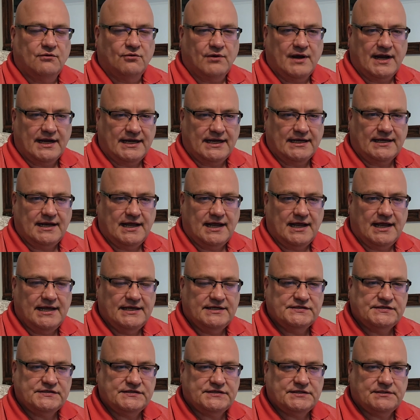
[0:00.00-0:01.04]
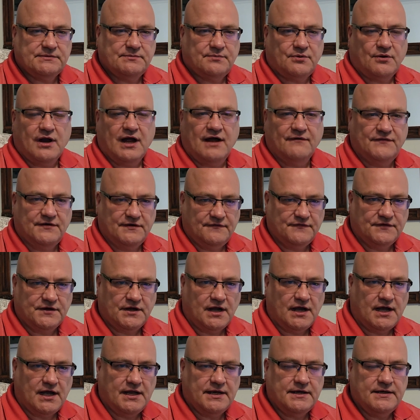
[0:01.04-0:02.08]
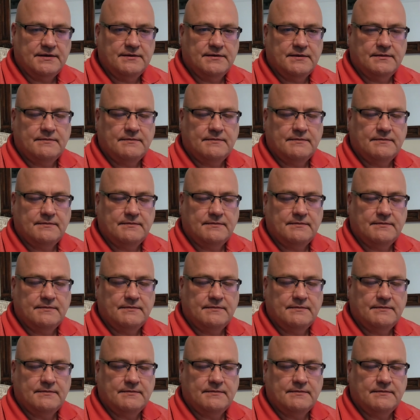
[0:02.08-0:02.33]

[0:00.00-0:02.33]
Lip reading: recognized prophet of God,